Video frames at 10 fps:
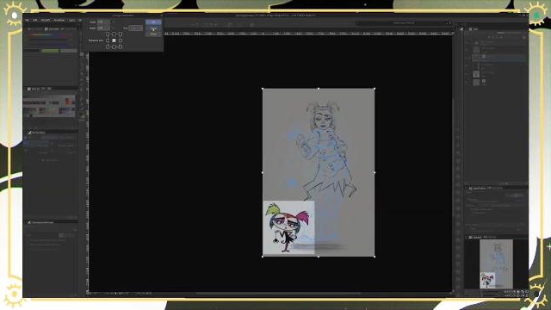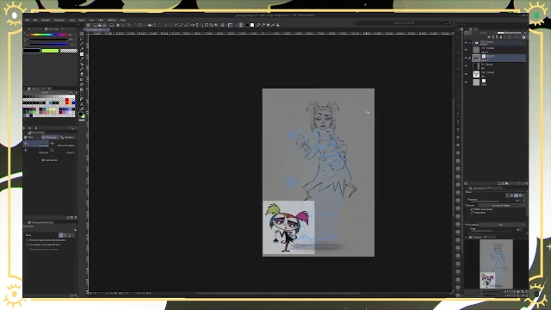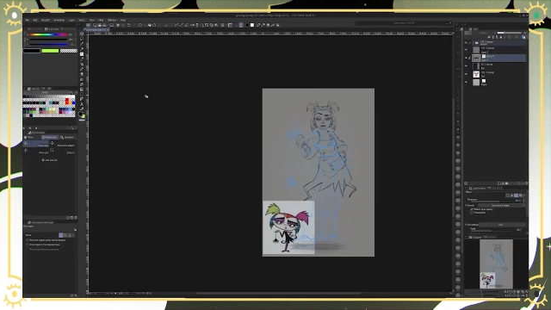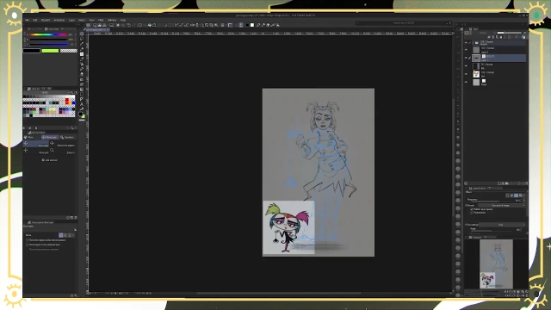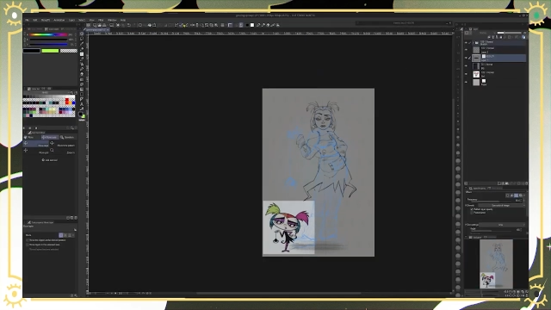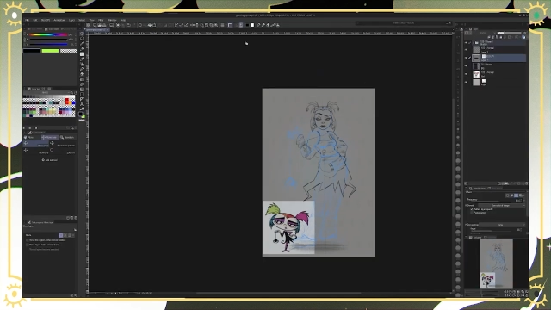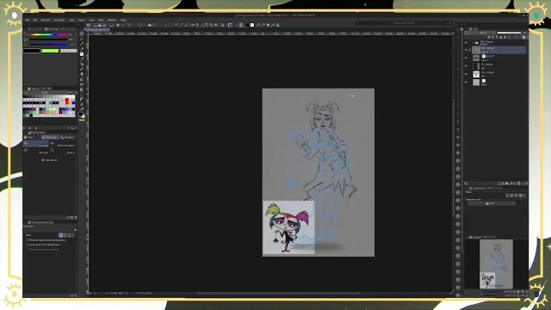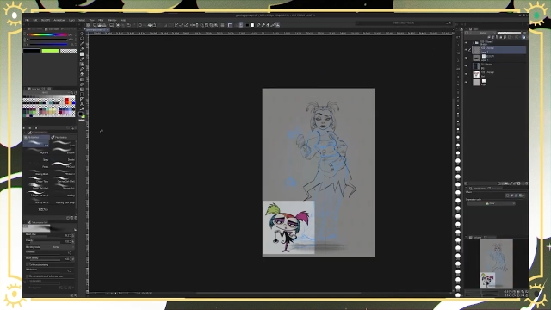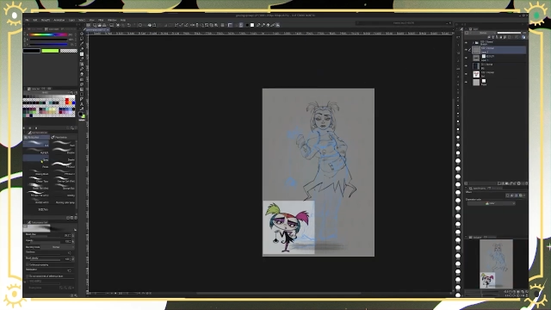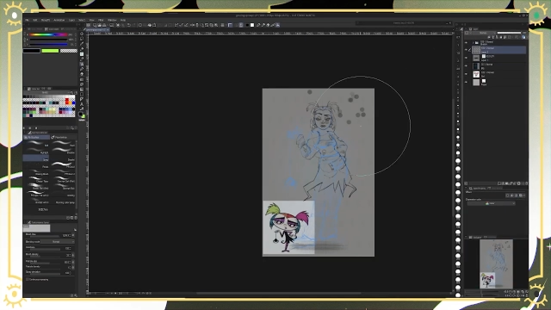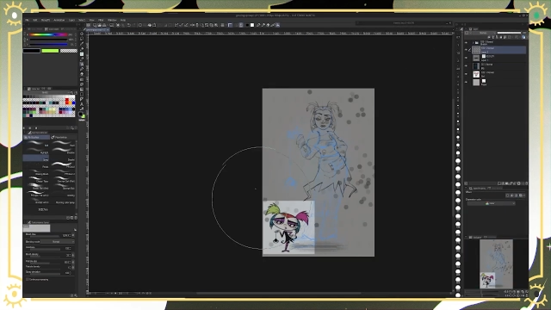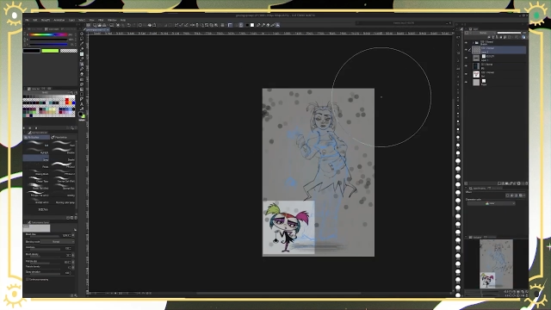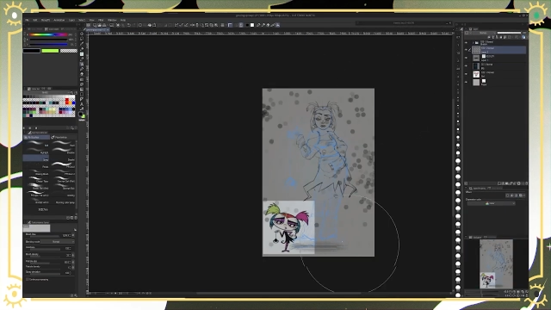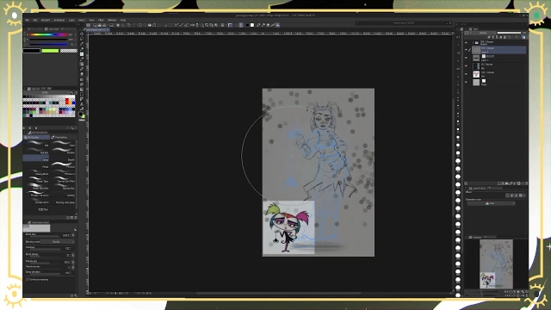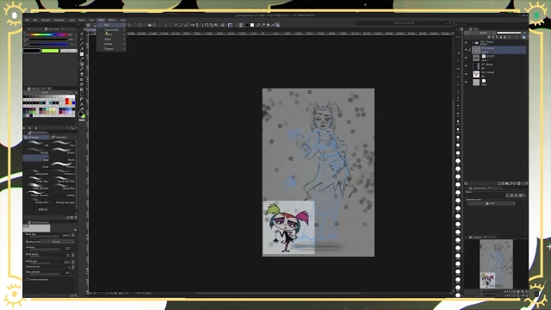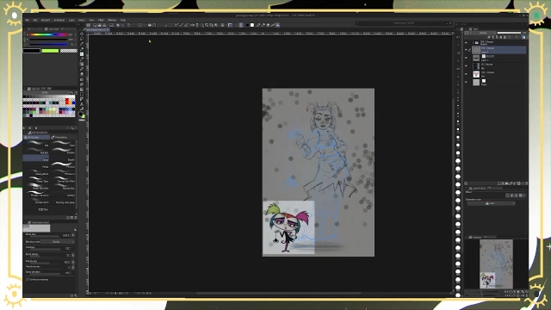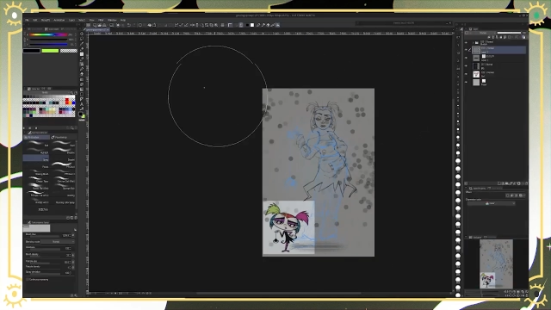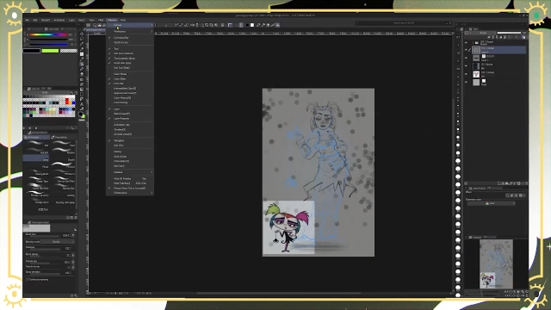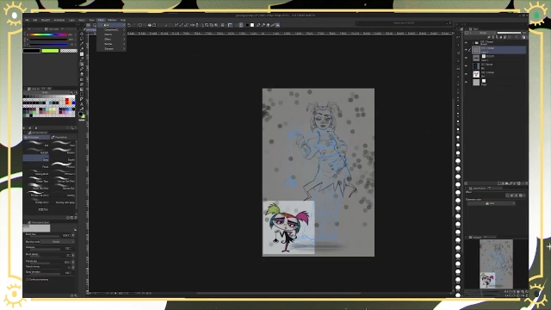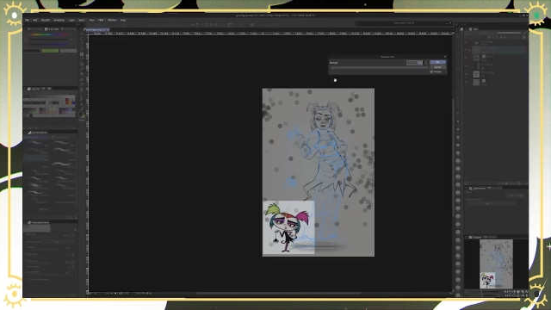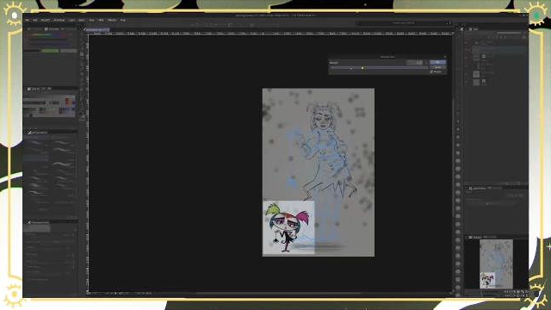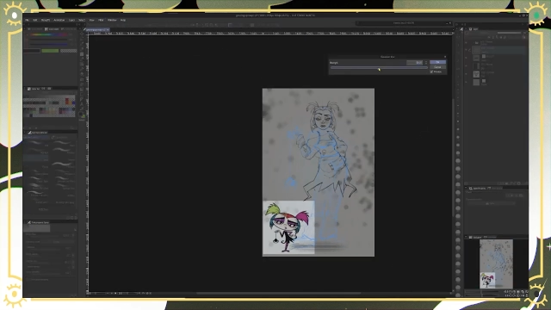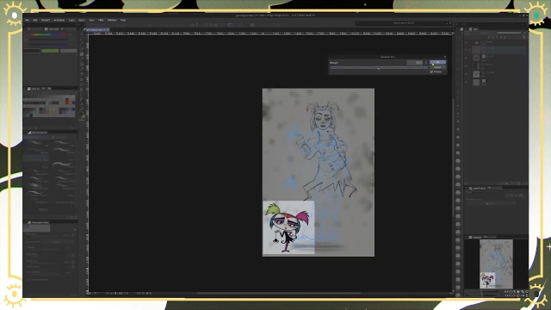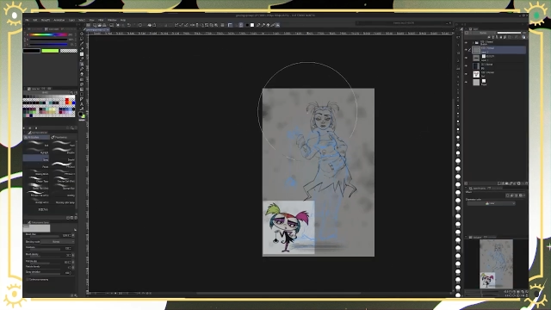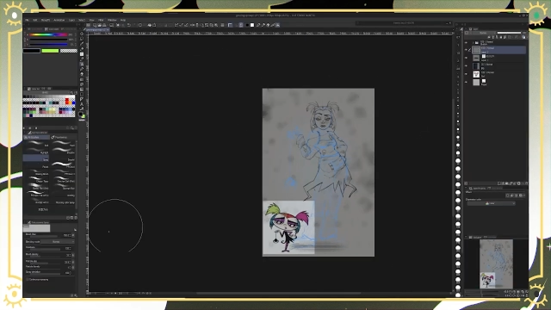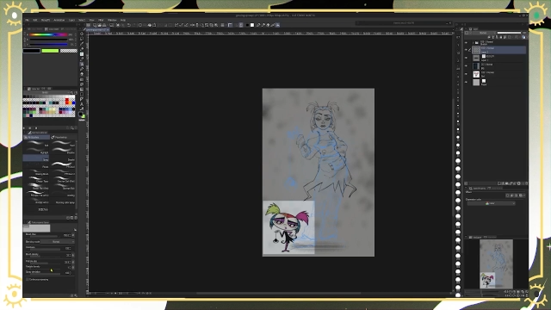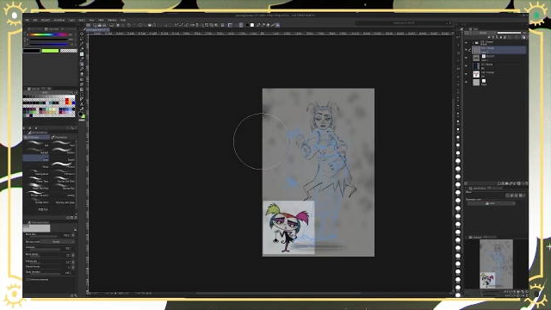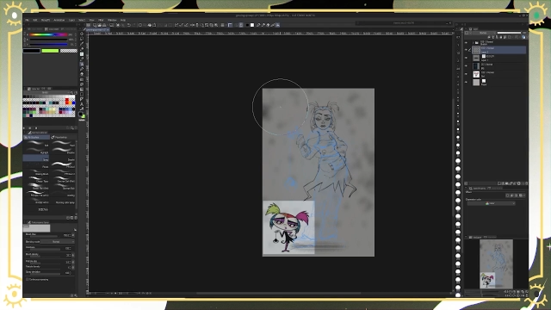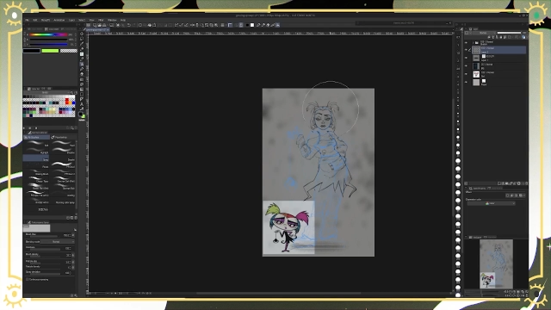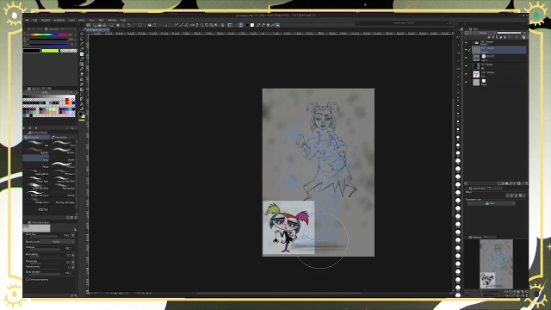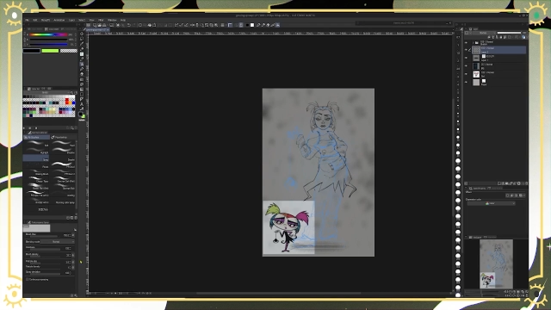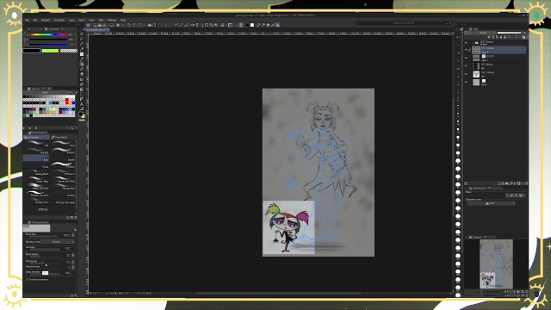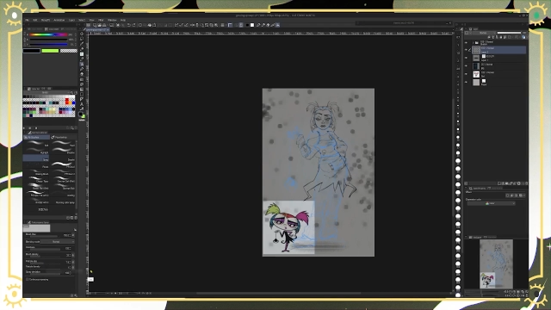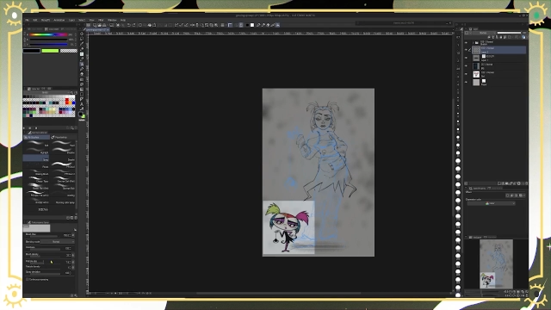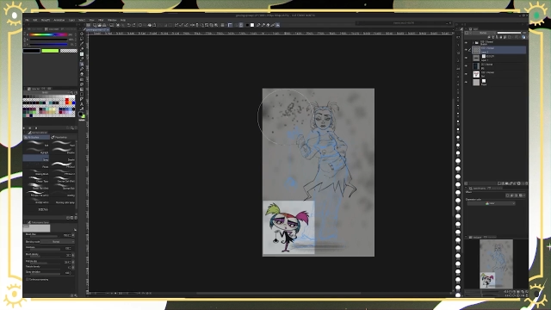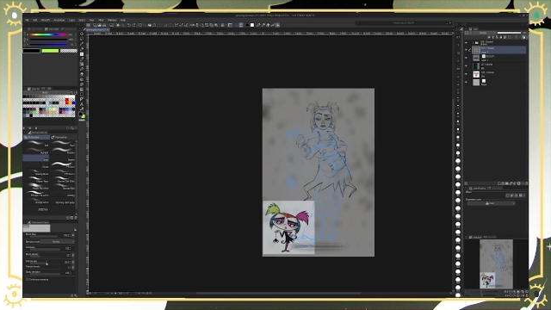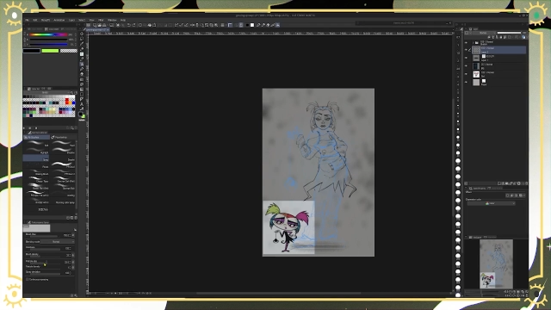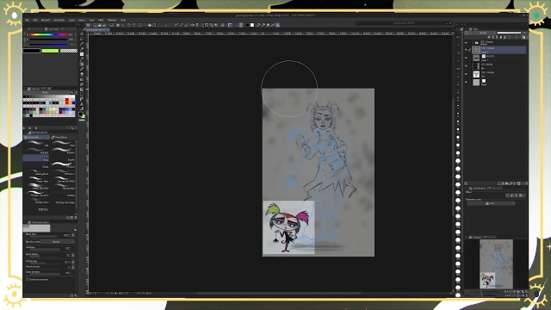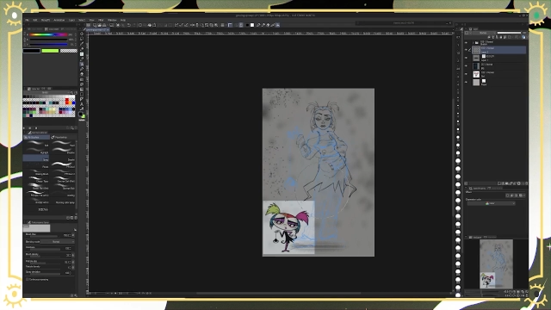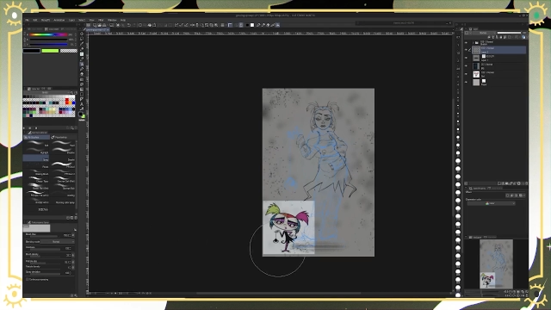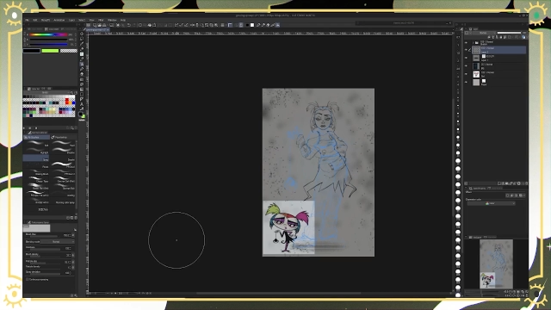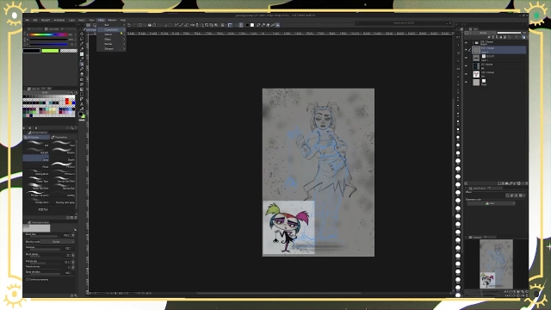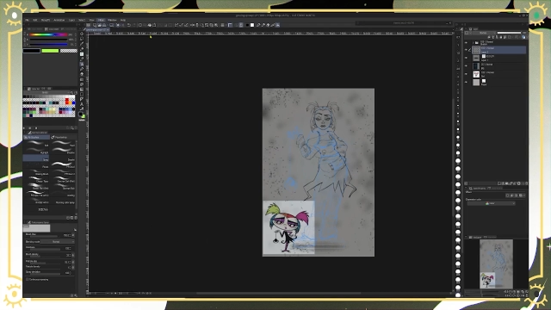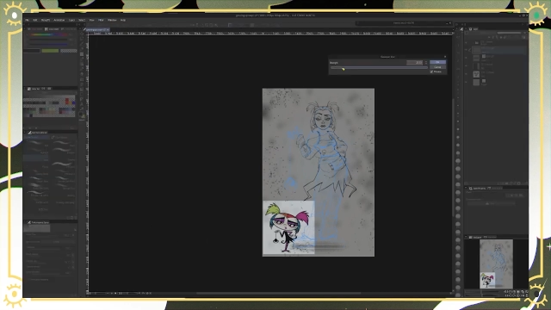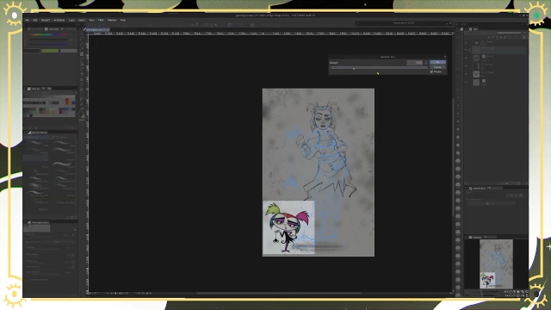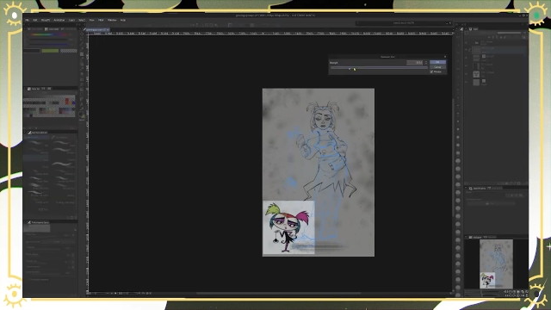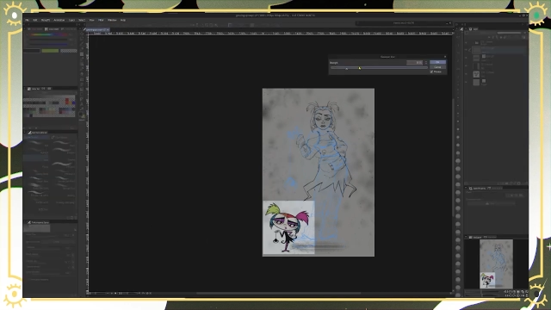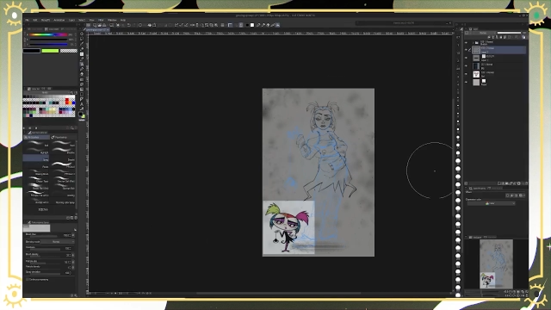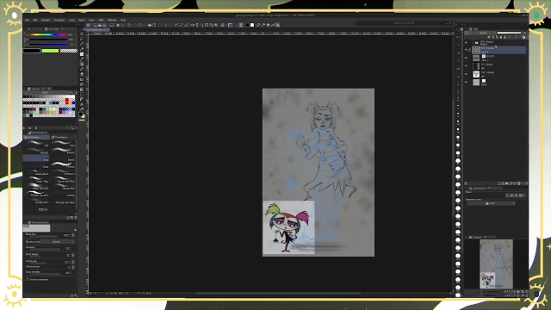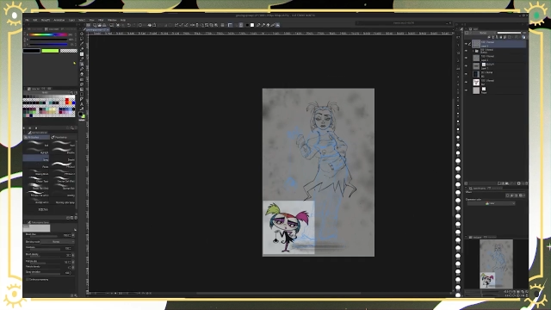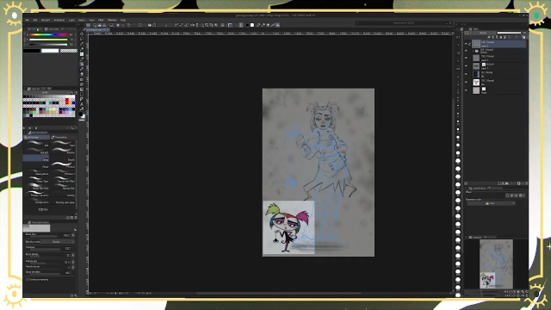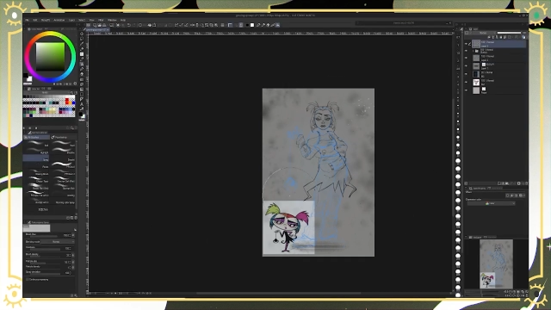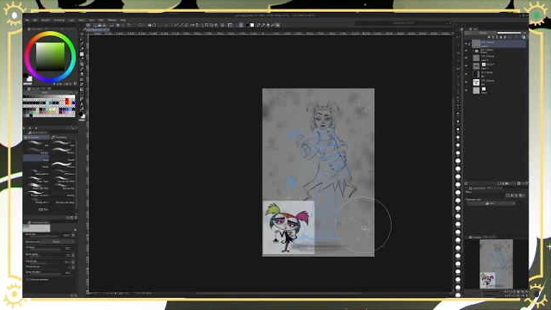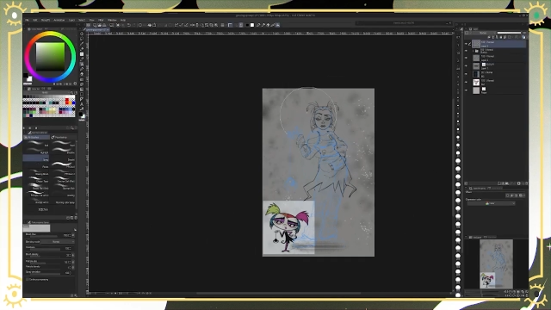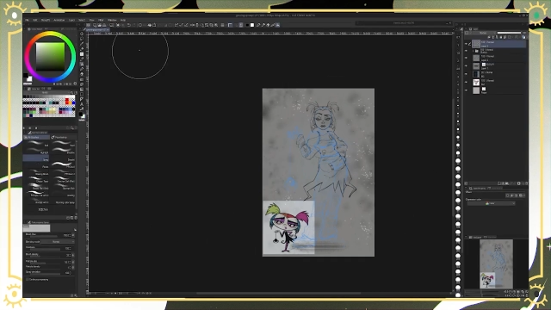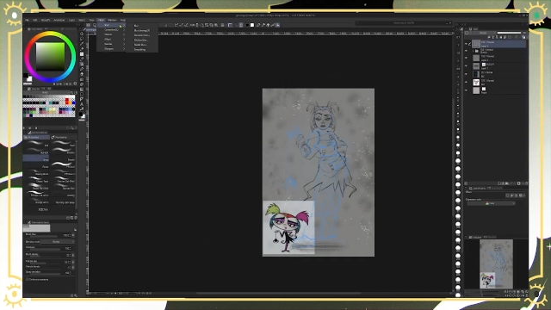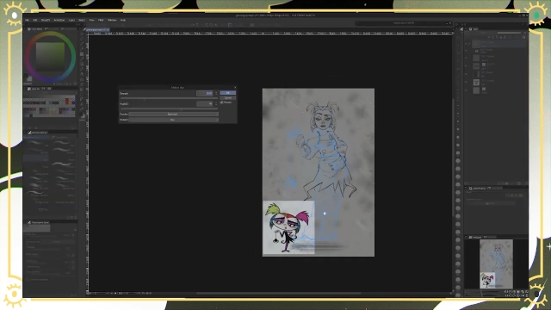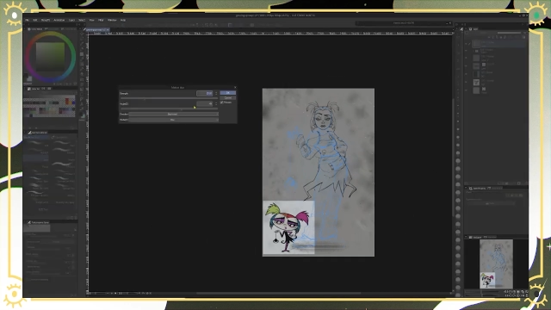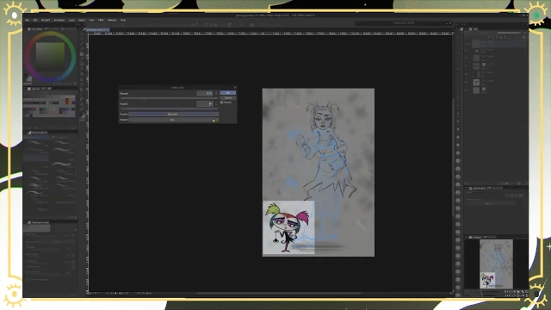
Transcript: (no speaker visible)